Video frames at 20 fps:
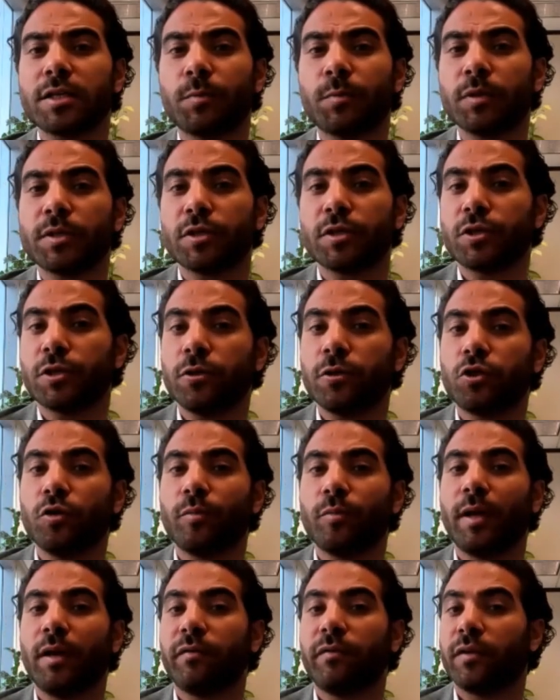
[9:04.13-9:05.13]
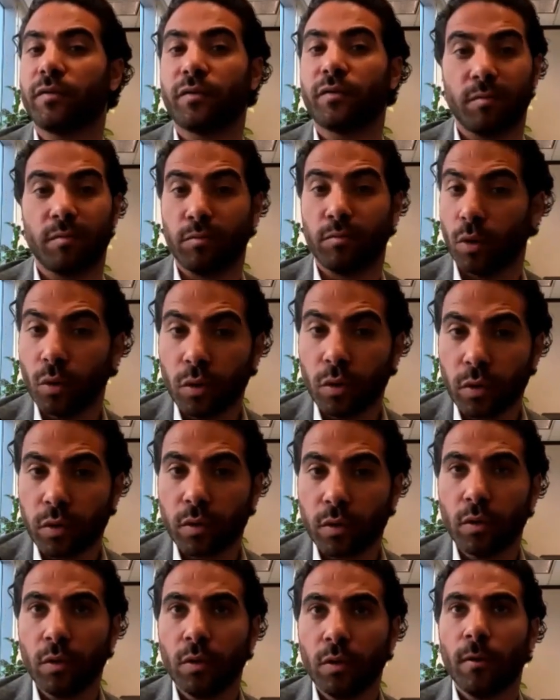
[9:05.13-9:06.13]
positioned to benefit from both,
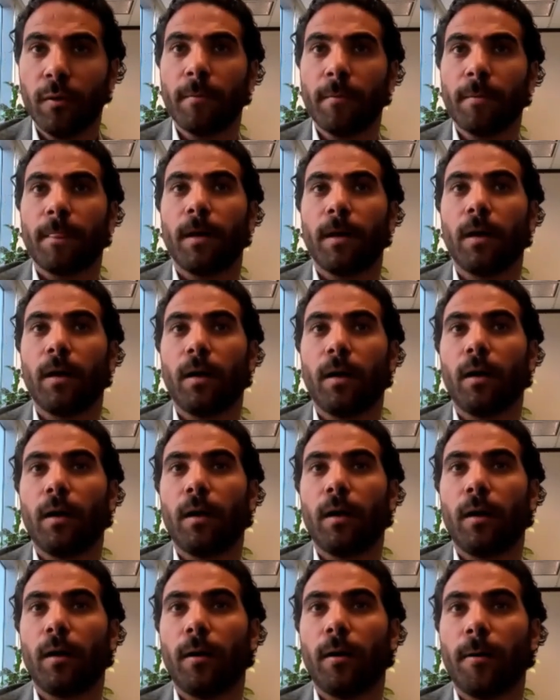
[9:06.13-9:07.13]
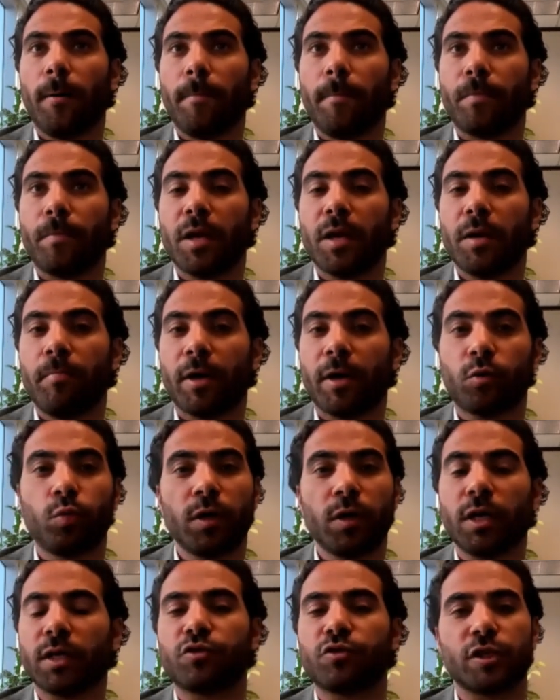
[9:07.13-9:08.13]
but we're
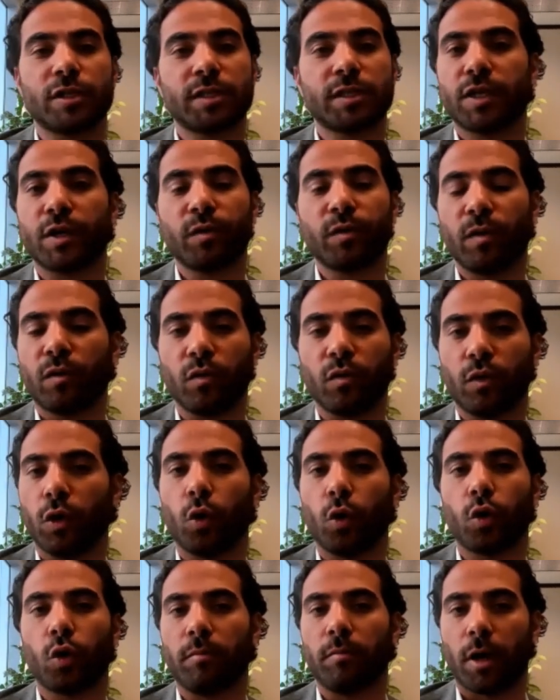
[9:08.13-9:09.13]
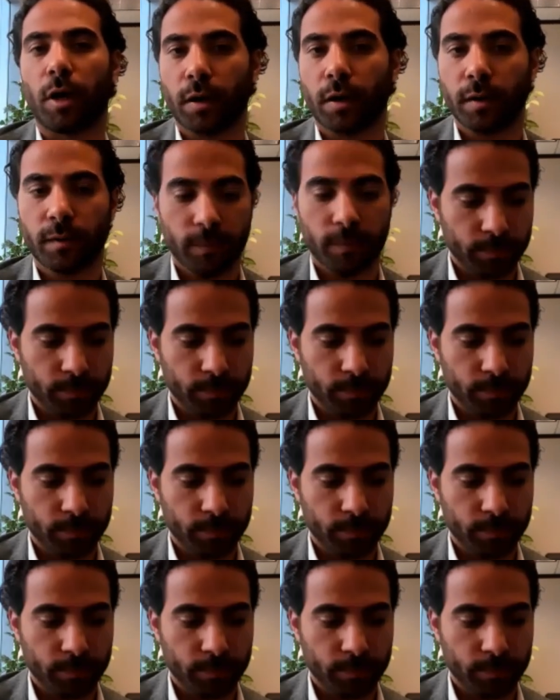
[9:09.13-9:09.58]
not restricted to the local market.